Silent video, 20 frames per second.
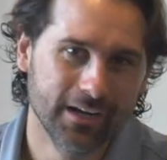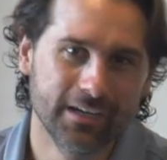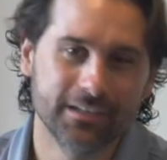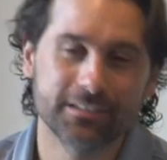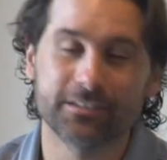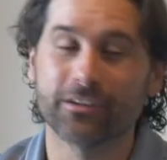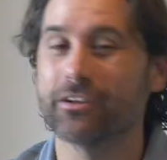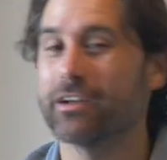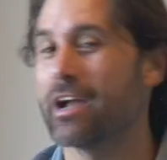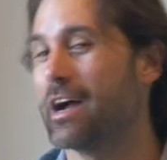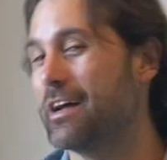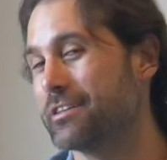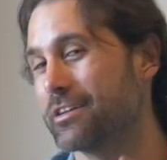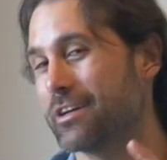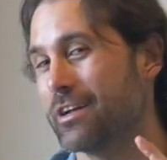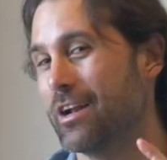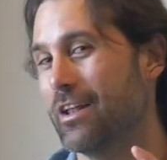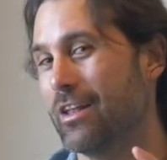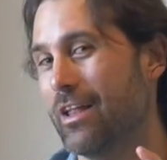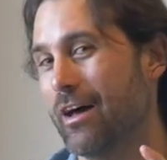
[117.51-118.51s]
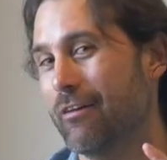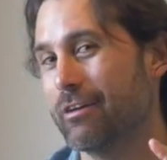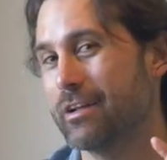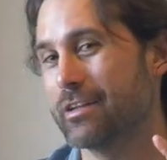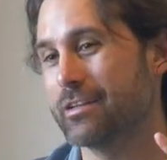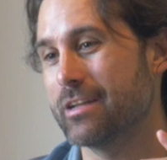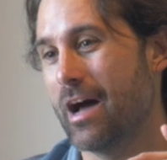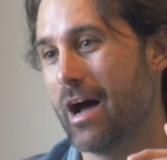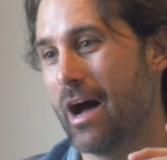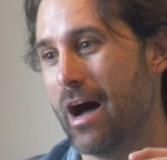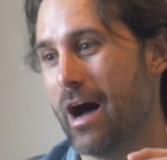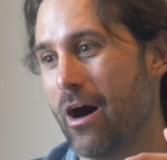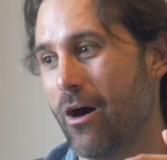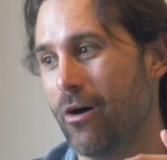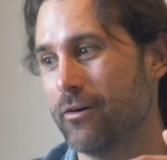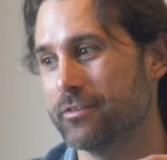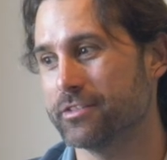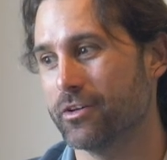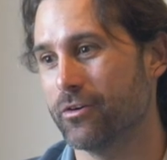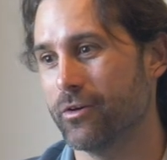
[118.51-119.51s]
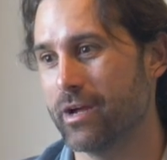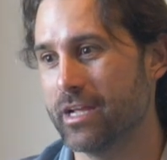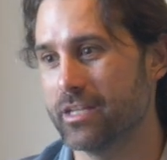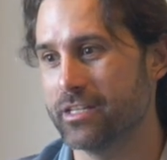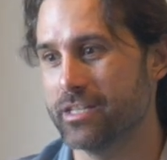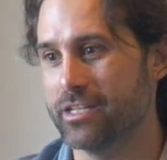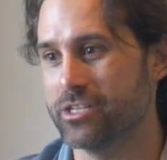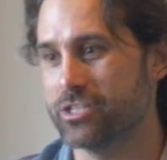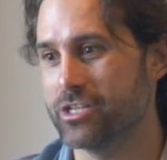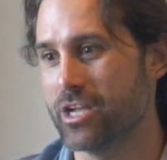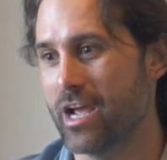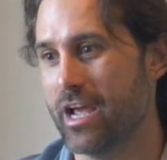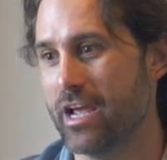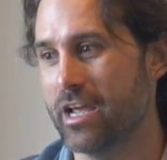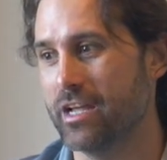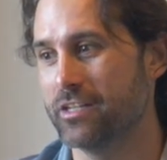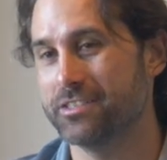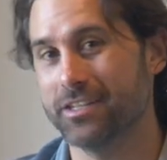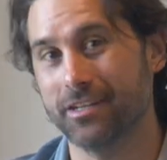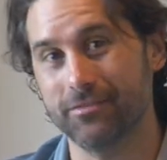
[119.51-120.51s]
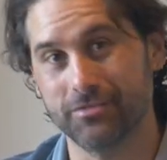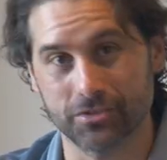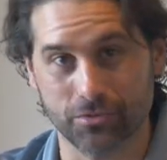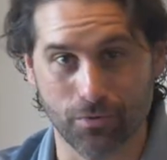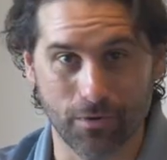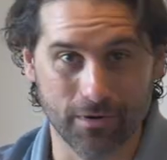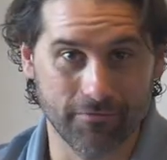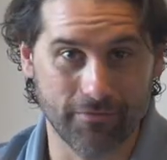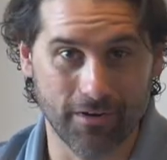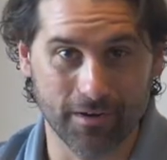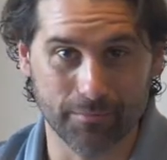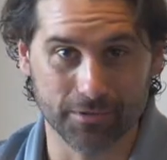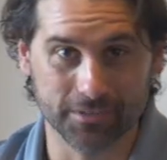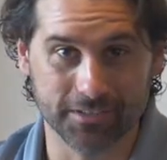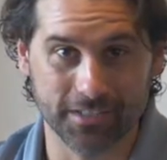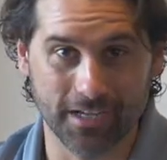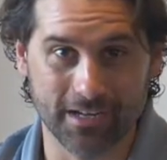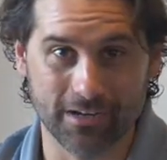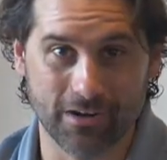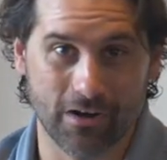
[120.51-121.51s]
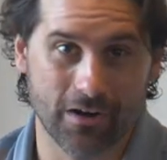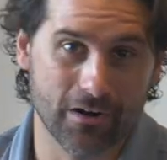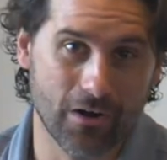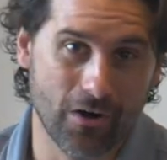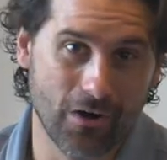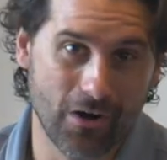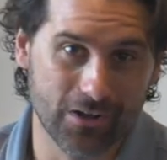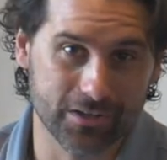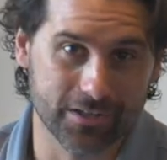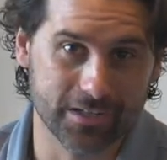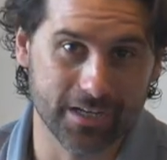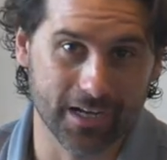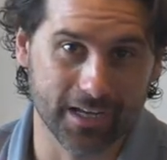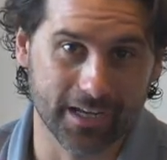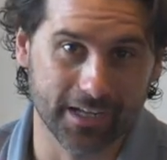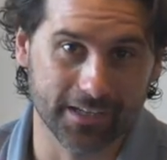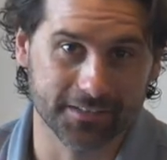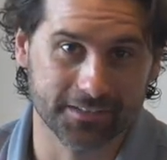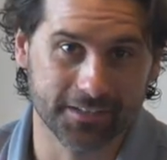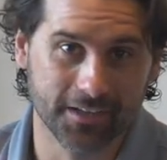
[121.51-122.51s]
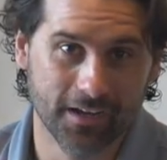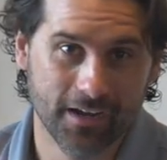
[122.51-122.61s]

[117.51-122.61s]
So you guys are going to love it. Also, ATJ saves you 25% on all tickets.